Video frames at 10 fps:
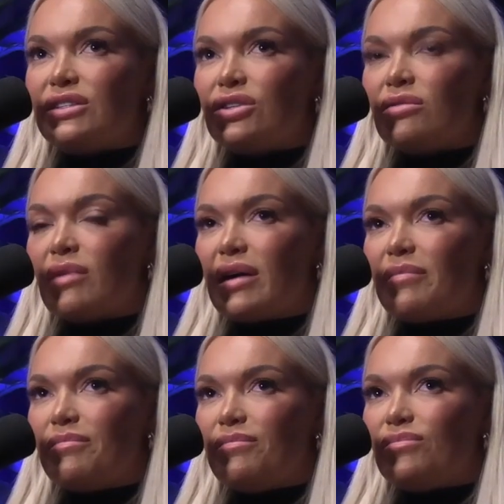
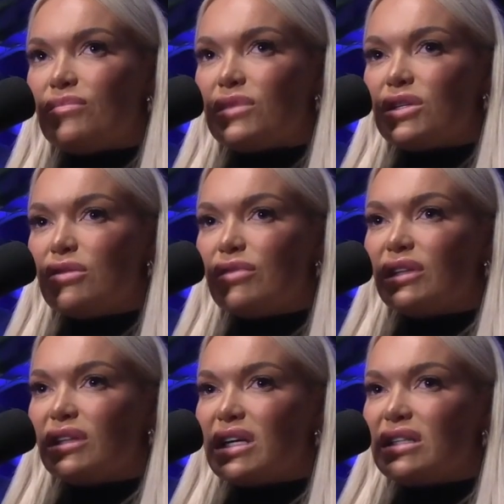to you
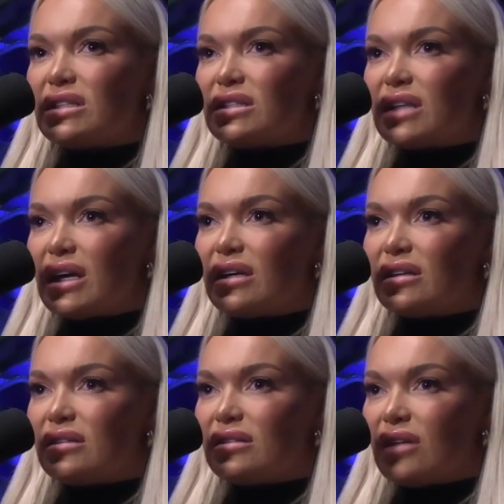really need to see it.
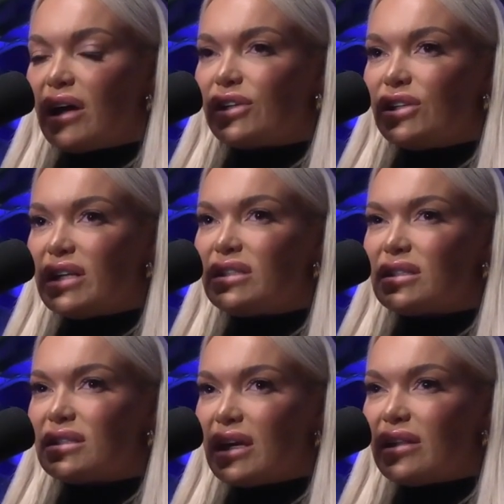Like, you need to
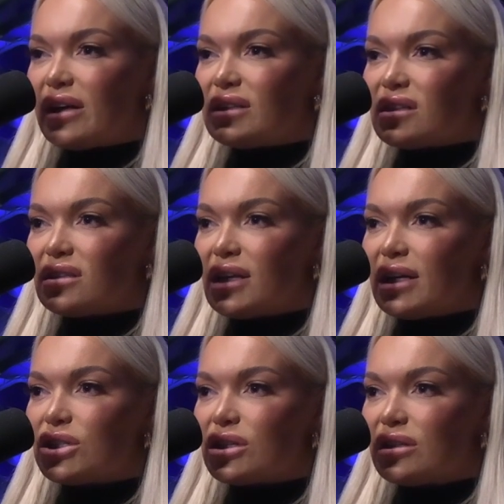see that
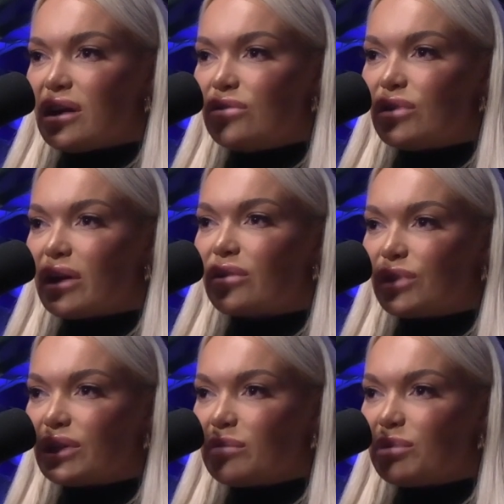destination and like
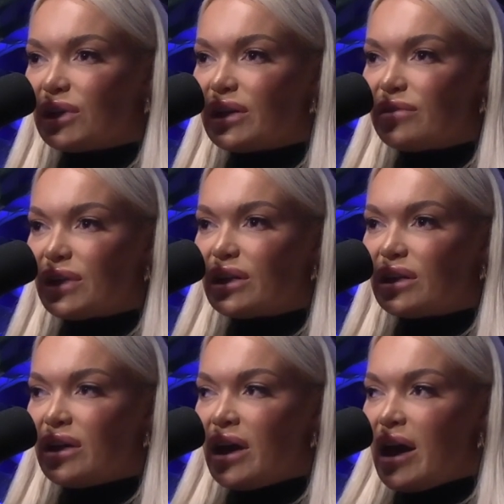really believe in it.
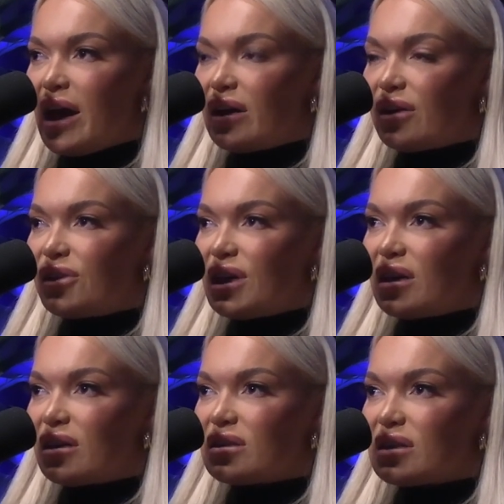And I
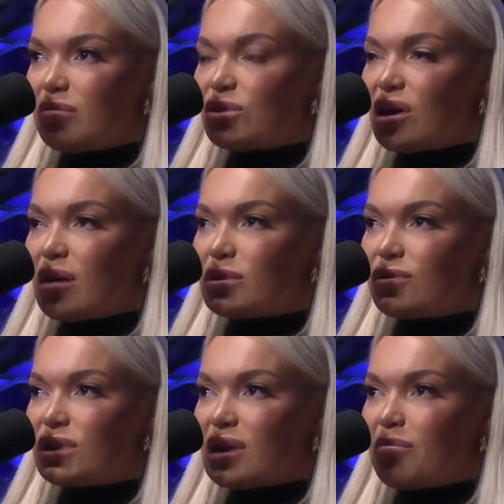think sometimes for
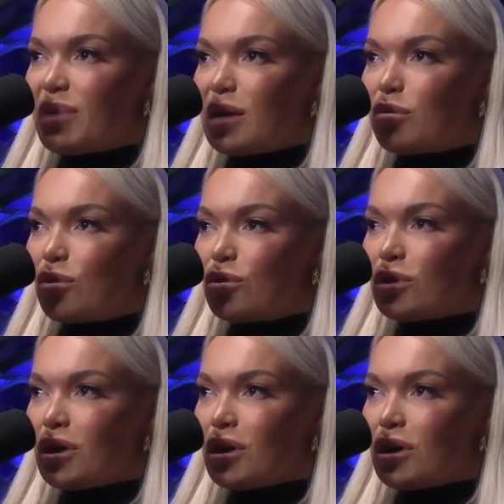some people,